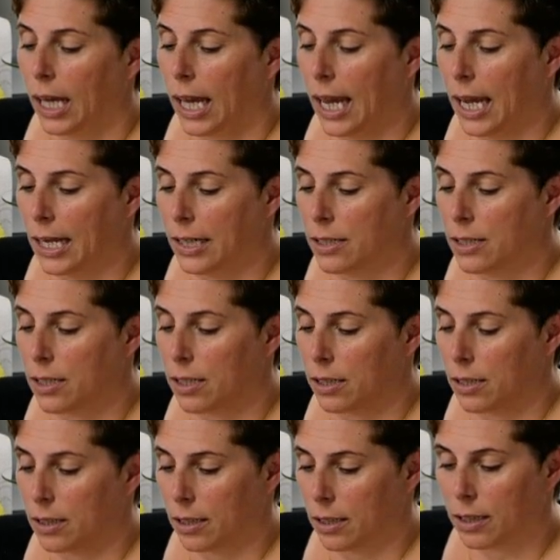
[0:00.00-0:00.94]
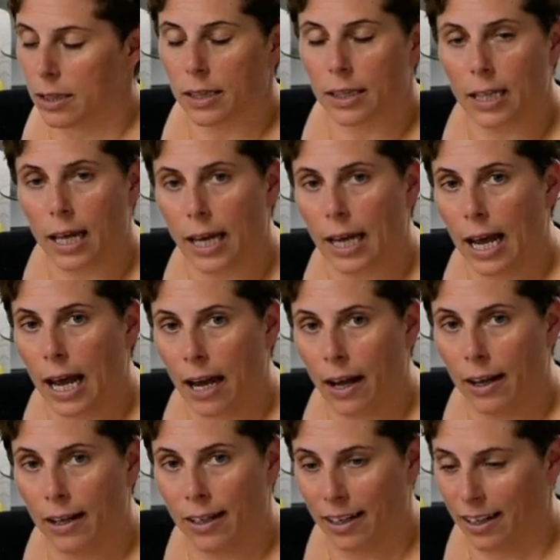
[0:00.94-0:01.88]
and they
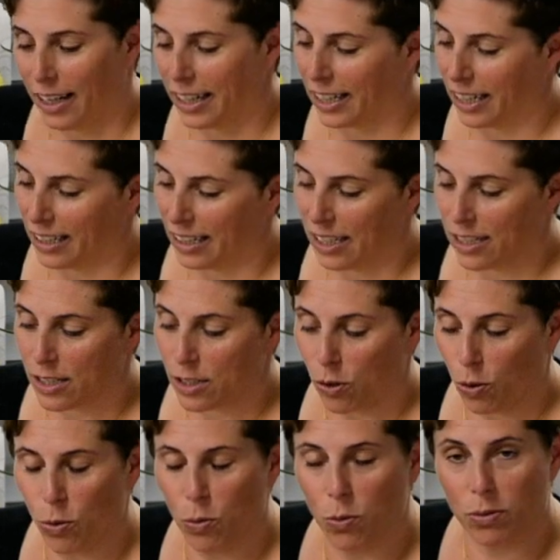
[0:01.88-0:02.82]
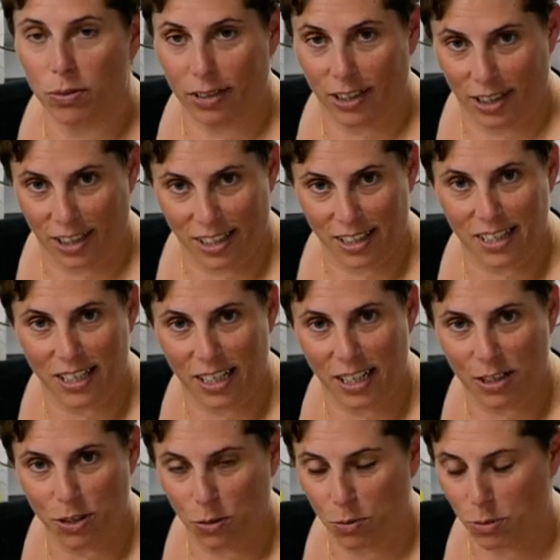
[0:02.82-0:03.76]
are like it's all, you can see
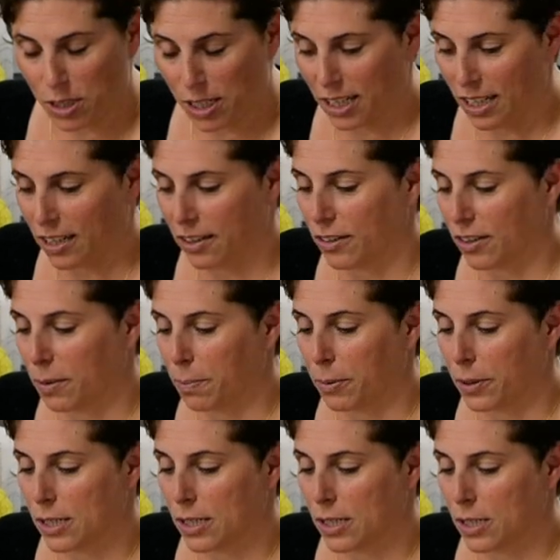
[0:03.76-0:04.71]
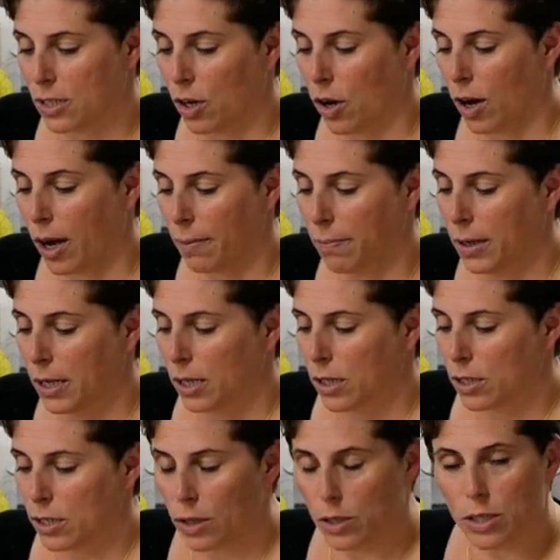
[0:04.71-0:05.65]
it's all together at the present time.
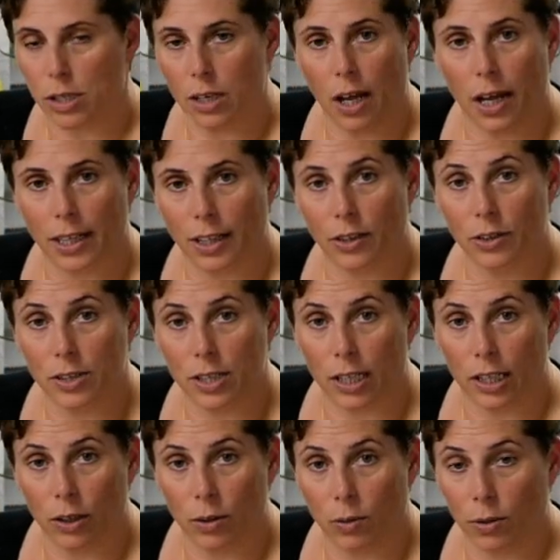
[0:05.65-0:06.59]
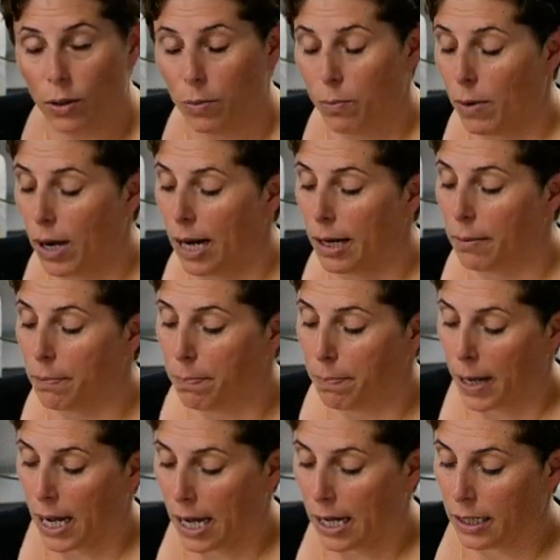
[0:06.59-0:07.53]
So it's like using an all-in-one,
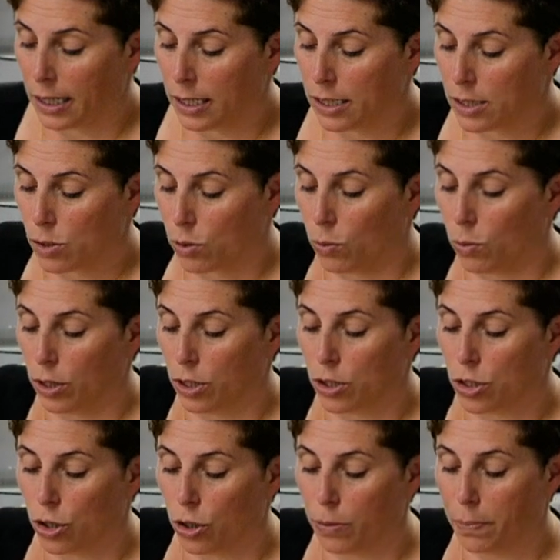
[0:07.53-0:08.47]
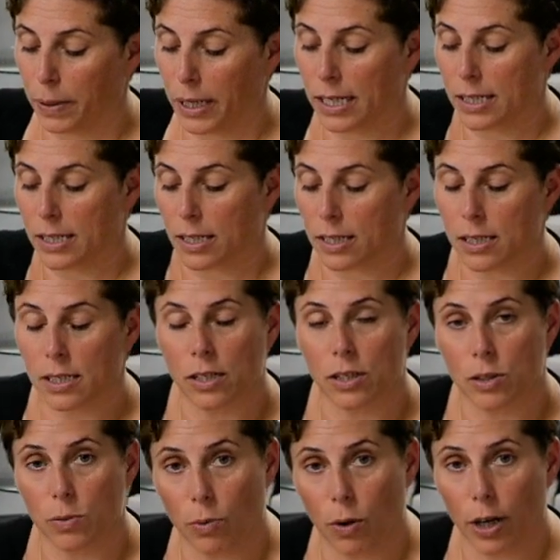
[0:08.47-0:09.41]
but it's all in two pieces,
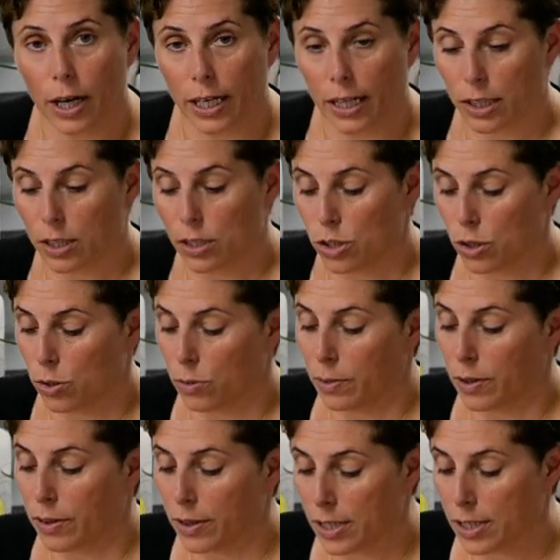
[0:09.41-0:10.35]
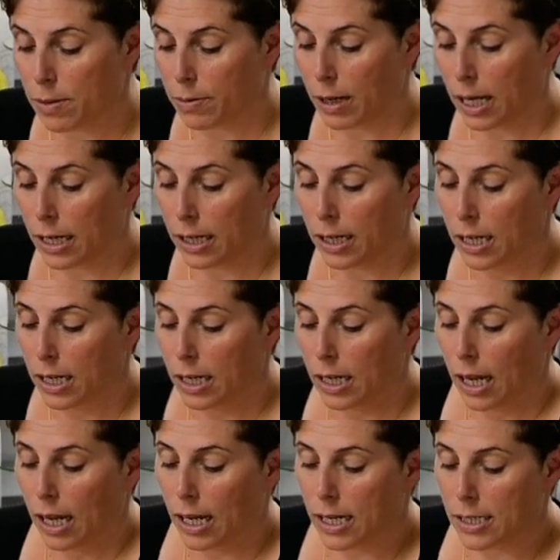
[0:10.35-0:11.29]
because what I can do with this one
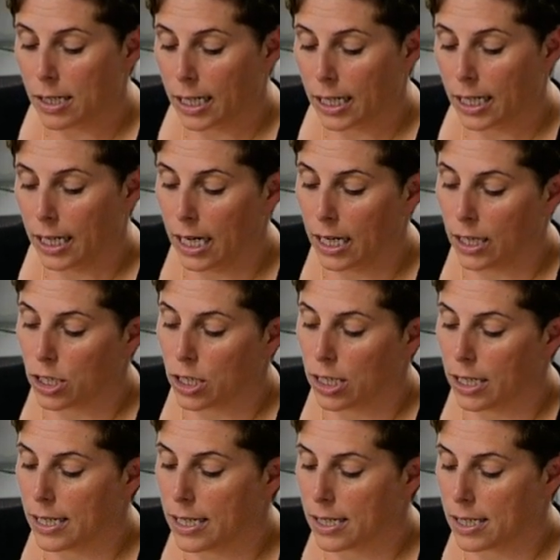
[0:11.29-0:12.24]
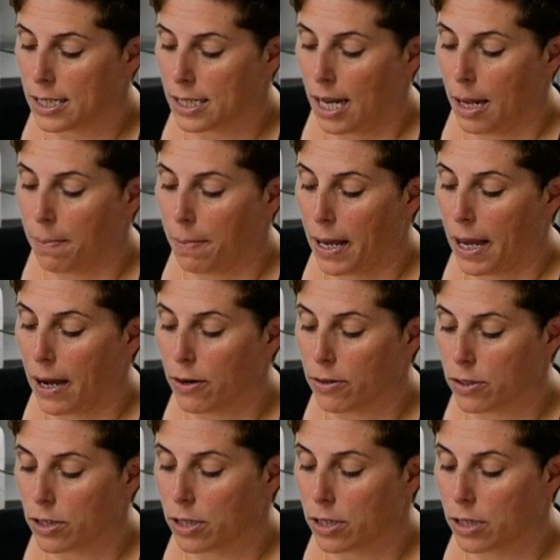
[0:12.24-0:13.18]
is I can actually snap
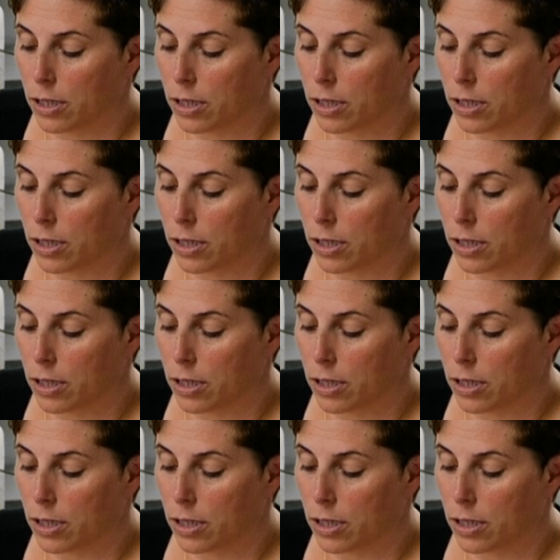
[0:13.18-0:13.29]
out